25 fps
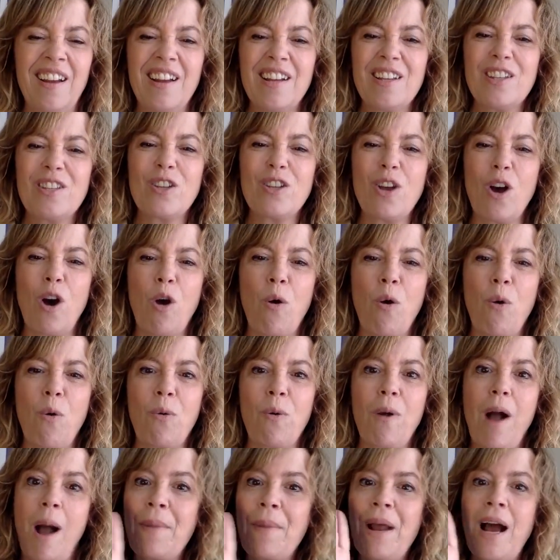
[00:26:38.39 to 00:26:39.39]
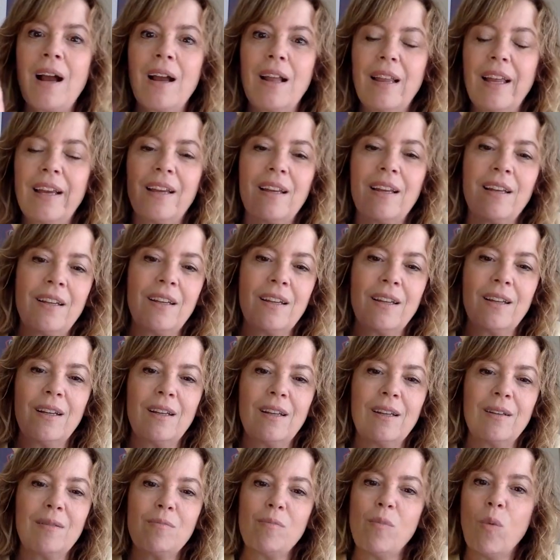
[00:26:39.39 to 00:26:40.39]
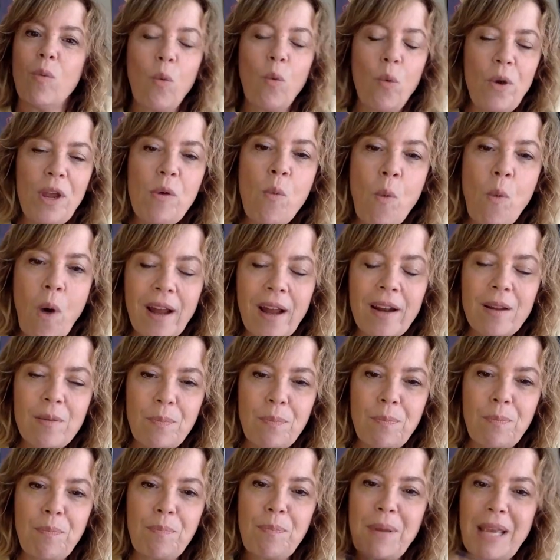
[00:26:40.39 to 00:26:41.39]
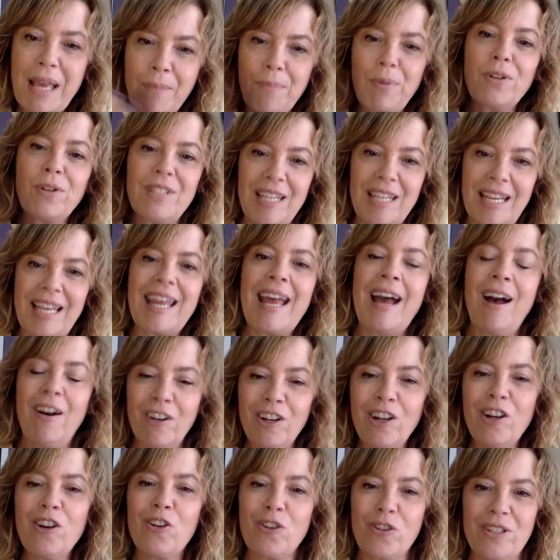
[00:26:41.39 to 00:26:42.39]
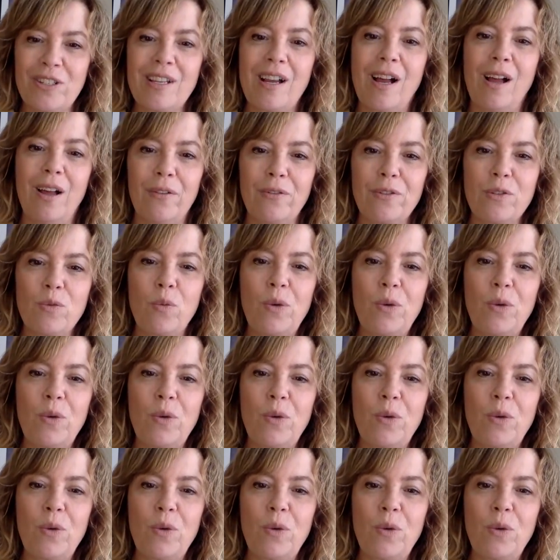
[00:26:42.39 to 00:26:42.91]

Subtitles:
So I'm not like, we want to be able to count on ourselves.